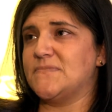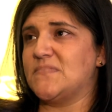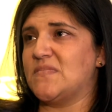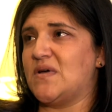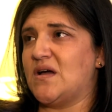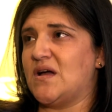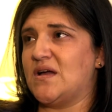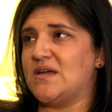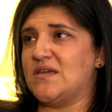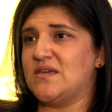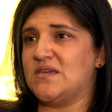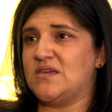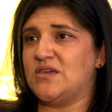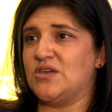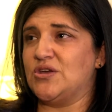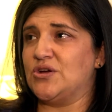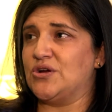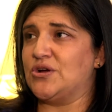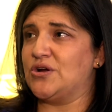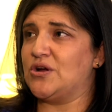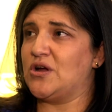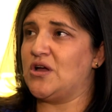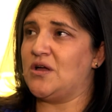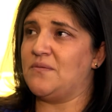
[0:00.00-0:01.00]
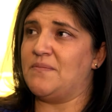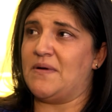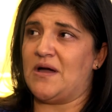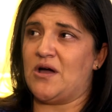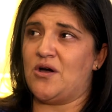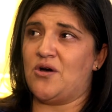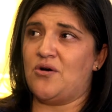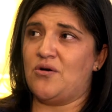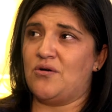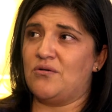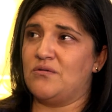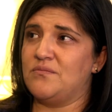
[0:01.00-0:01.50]
I hear
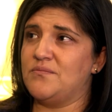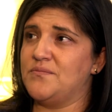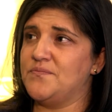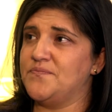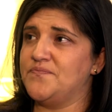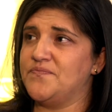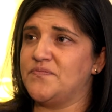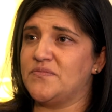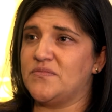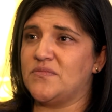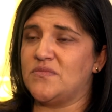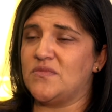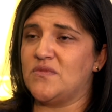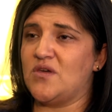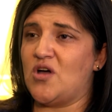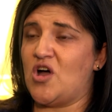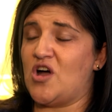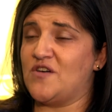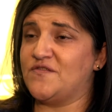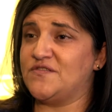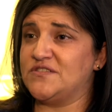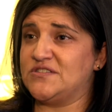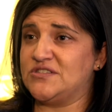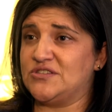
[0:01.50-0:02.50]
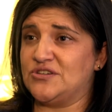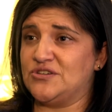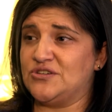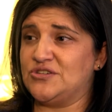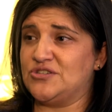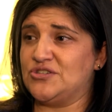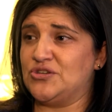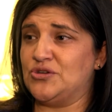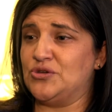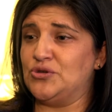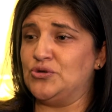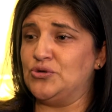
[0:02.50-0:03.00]
about
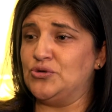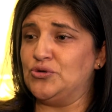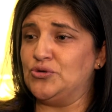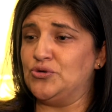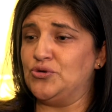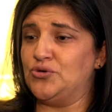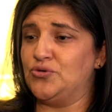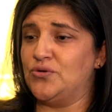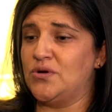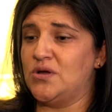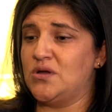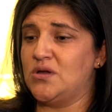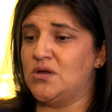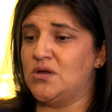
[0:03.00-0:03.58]
officers who